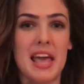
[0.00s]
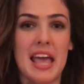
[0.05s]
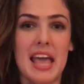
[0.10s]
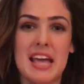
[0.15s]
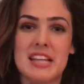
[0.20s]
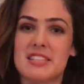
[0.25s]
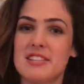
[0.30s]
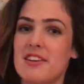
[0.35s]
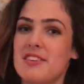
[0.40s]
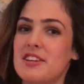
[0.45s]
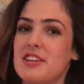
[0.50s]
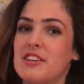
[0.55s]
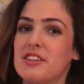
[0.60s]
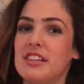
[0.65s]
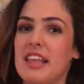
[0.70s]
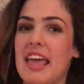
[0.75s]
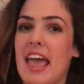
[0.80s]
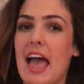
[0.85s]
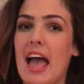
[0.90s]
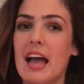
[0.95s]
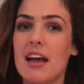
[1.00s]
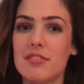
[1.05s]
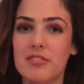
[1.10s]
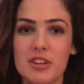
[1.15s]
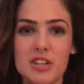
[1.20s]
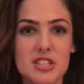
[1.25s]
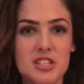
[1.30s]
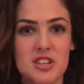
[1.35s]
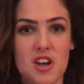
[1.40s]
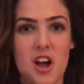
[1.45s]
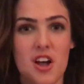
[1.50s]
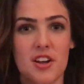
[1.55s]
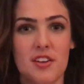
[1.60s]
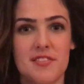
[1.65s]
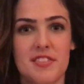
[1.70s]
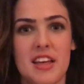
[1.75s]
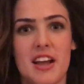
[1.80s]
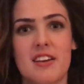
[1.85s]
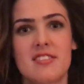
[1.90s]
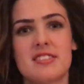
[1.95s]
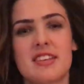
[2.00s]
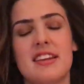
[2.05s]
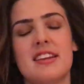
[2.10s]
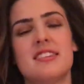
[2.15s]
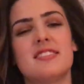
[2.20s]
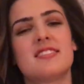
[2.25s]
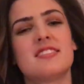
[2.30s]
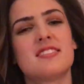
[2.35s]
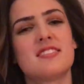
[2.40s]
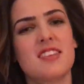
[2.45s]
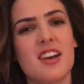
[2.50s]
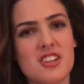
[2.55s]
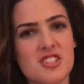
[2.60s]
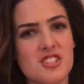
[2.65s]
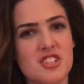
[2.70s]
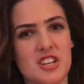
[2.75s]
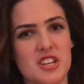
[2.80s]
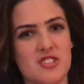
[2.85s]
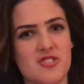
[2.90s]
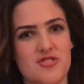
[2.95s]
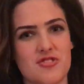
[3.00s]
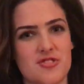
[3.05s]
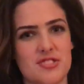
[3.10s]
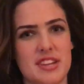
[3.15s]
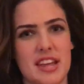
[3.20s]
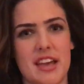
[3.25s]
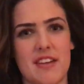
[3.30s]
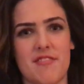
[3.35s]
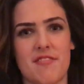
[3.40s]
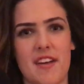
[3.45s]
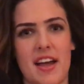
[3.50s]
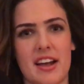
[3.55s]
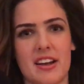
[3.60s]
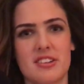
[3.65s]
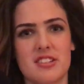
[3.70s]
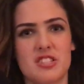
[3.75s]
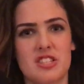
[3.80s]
It's on nearly every song of theirs, and it's such an interesting effect,